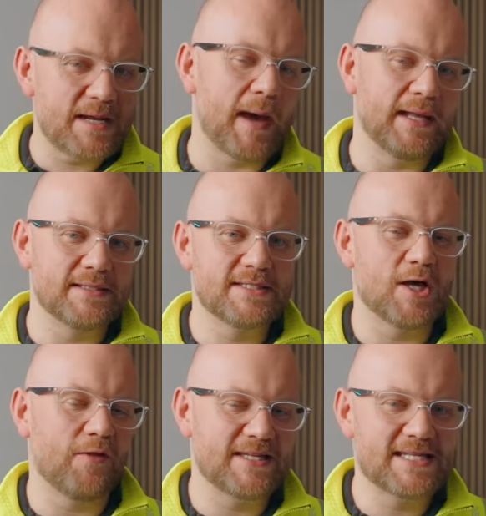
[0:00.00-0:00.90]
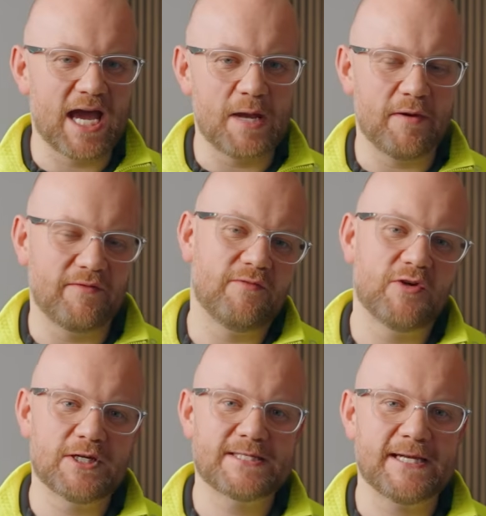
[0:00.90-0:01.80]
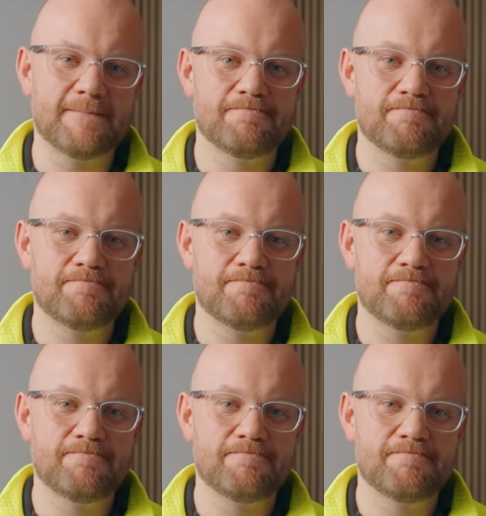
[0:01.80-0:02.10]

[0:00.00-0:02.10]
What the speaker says: depends on the type of inverter.